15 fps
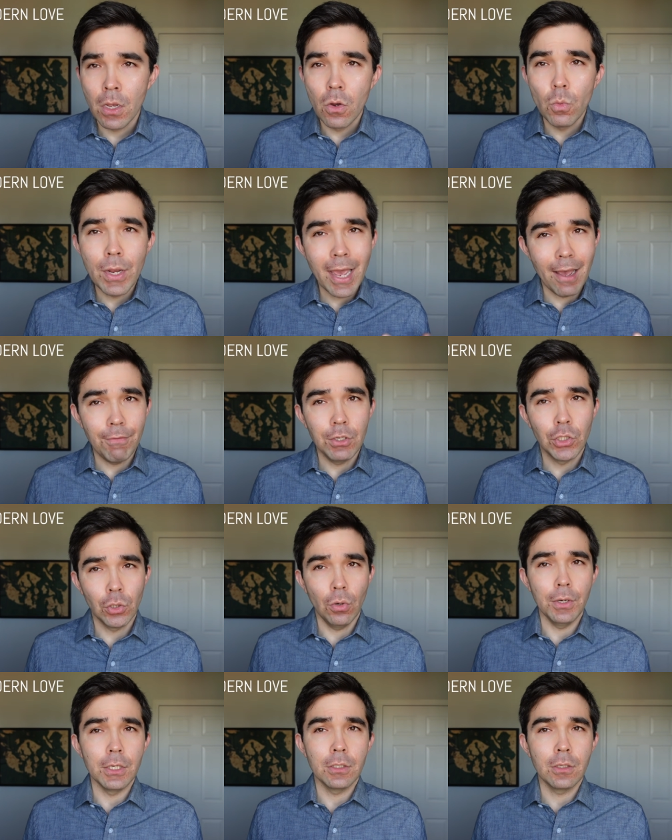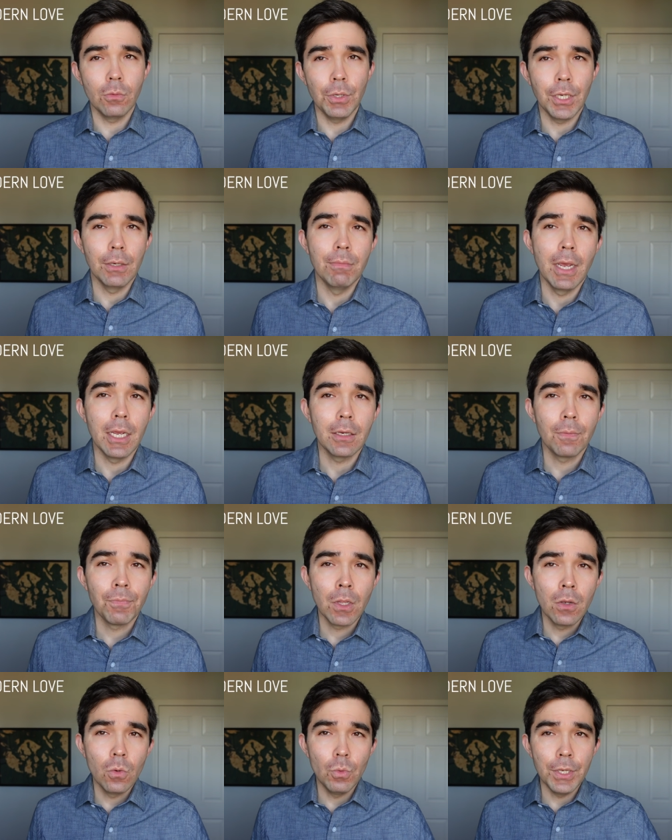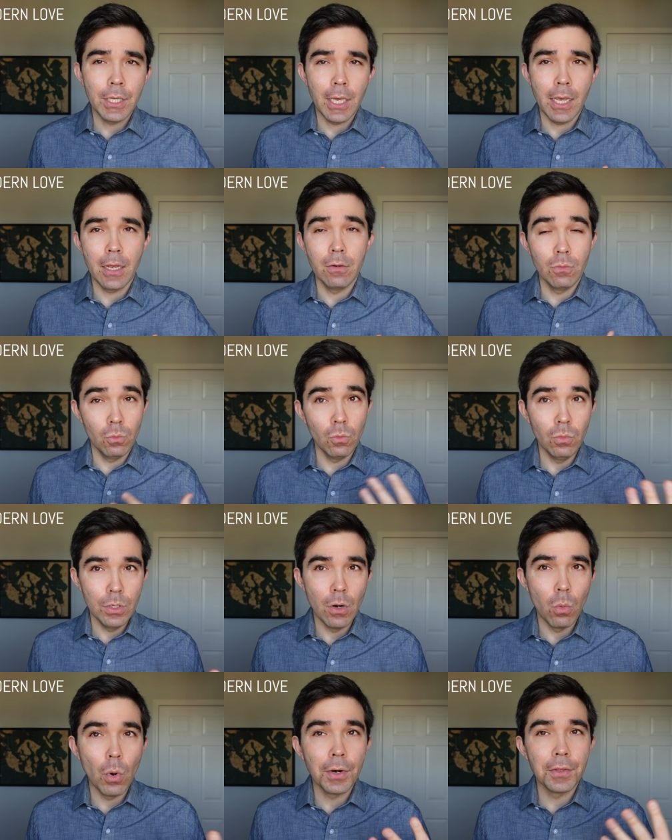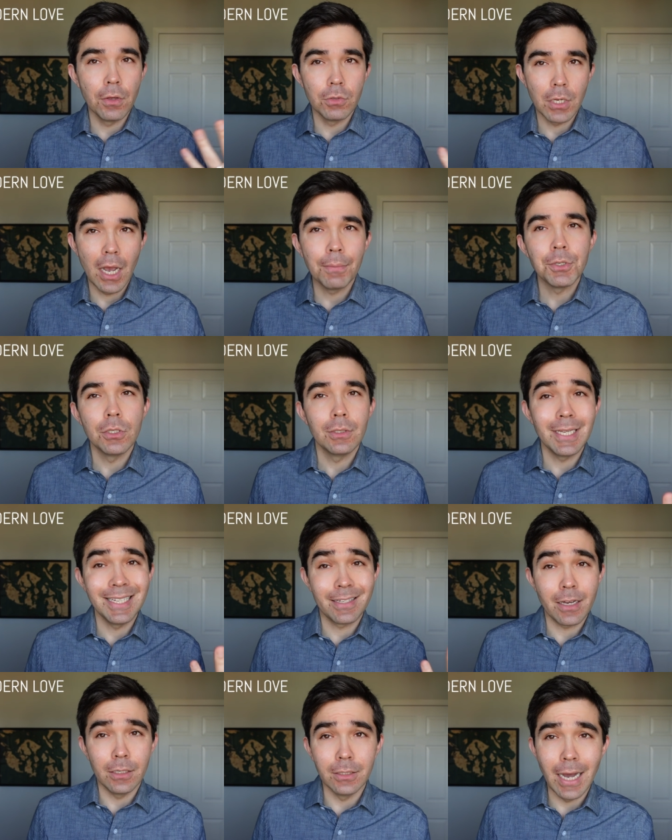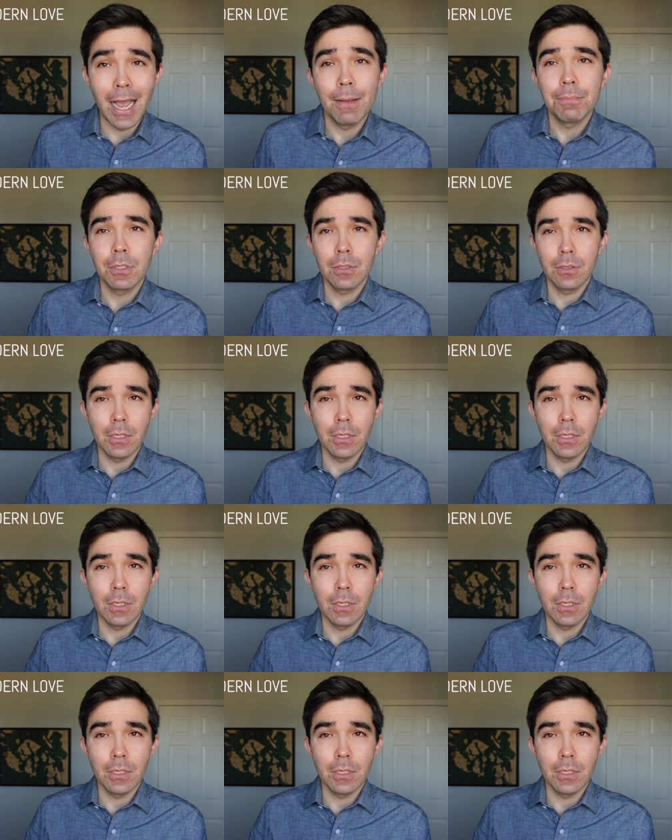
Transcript: We have a choice that we can make we can, you know, one of those options is collapse.